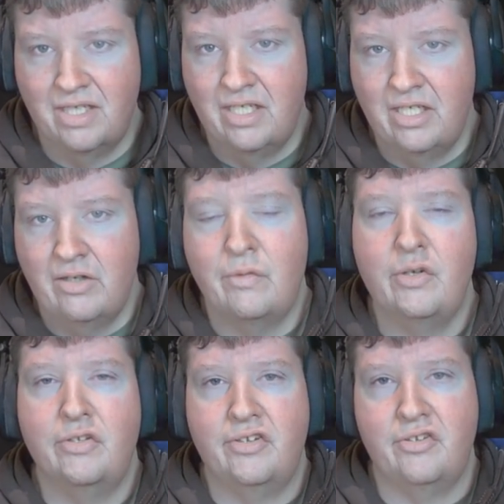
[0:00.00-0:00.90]

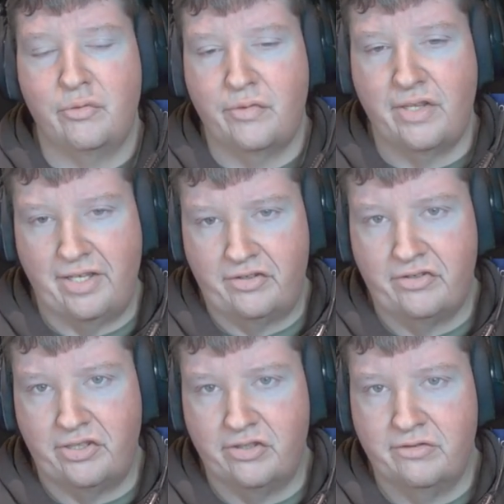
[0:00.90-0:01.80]
First, let's start with the S
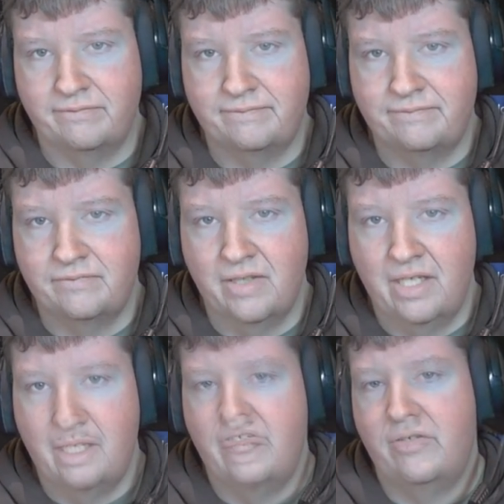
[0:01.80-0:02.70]
tier.
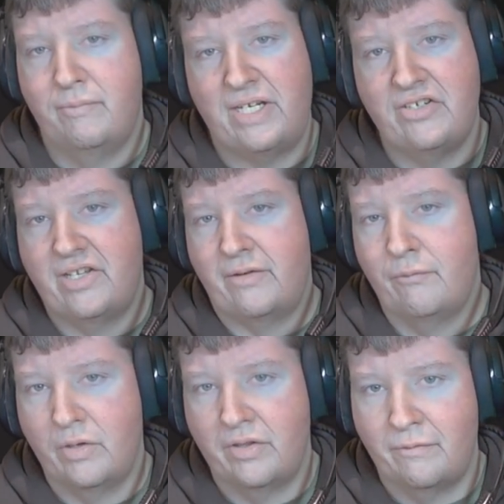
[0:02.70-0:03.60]
Mages have
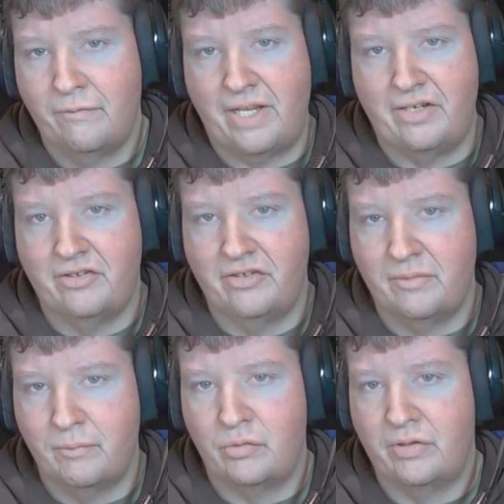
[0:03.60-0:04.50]
one of the fastest and
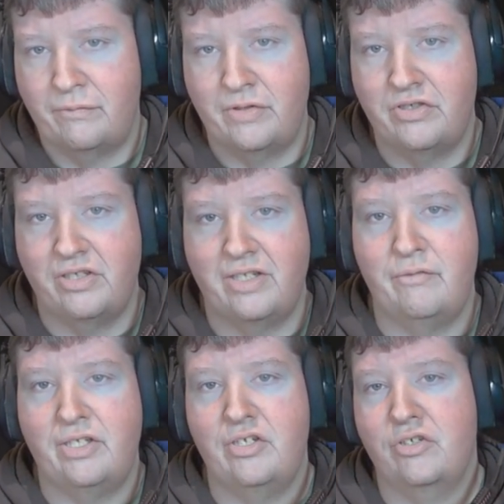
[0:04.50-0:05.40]
most efficient
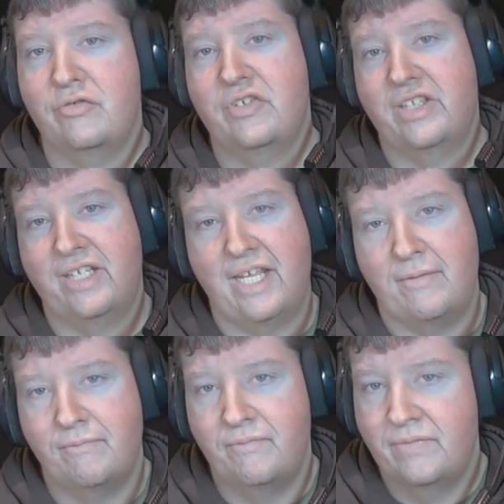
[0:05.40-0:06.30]
leveling curves in the game.
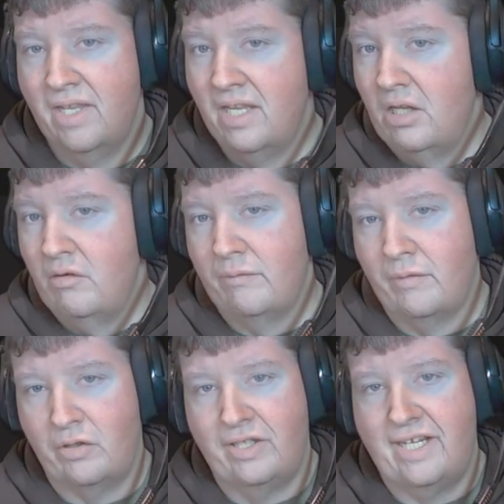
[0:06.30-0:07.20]
With
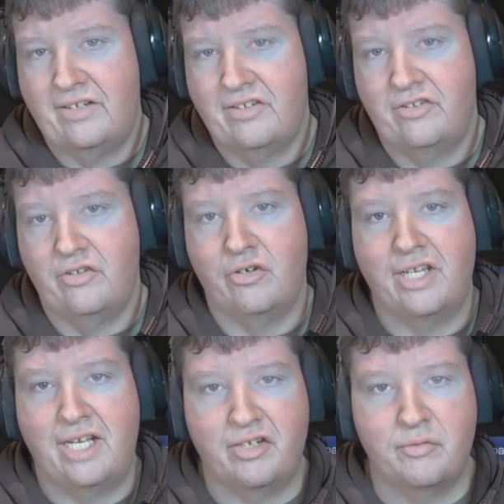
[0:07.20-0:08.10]
early access to
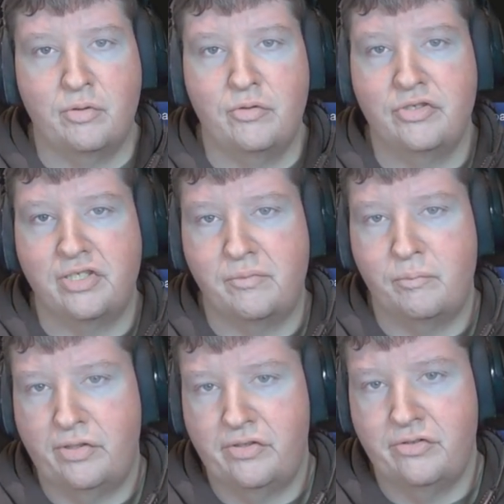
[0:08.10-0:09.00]
Arcane Explosion and
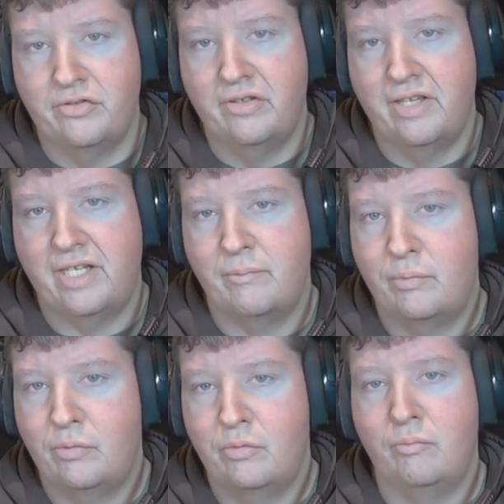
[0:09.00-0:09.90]
Blizzard, they can
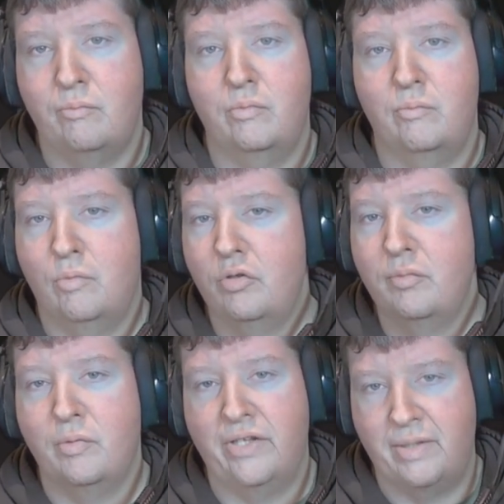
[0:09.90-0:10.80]
pull
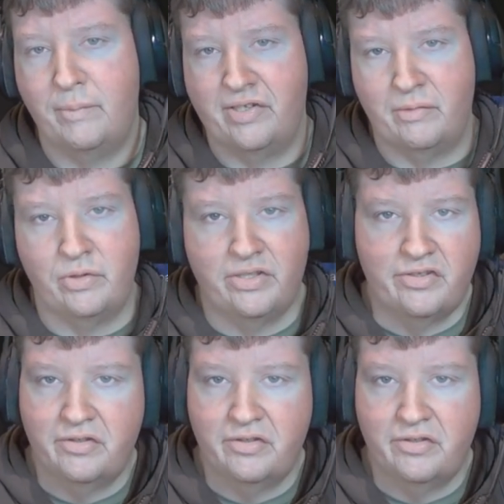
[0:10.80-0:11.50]
multiple enemies at once,